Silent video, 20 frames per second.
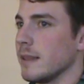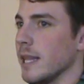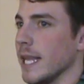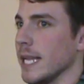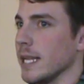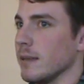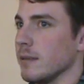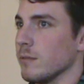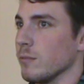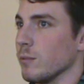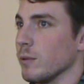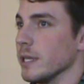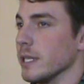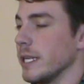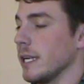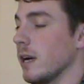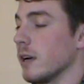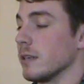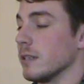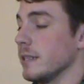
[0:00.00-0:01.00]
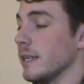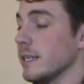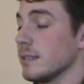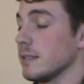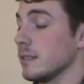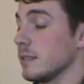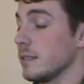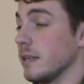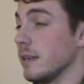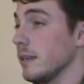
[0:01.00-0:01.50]
they really aren't
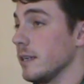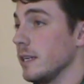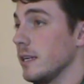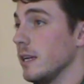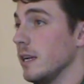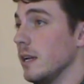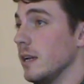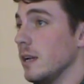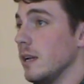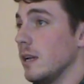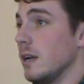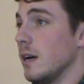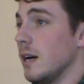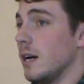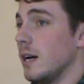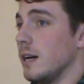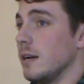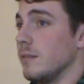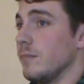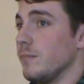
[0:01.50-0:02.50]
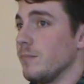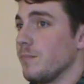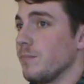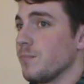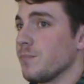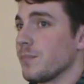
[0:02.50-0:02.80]
necessary um,